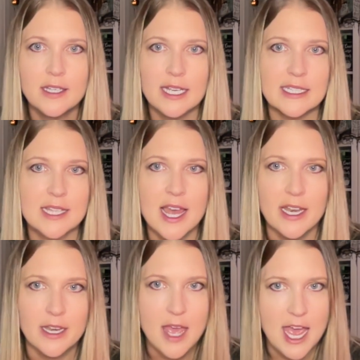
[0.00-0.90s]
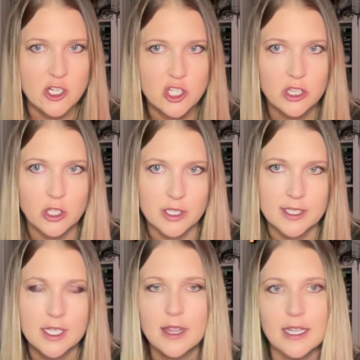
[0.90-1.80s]
It's then, as she
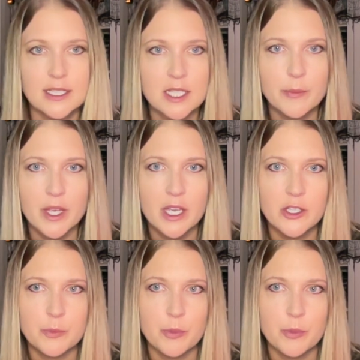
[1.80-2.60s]
looks, that something else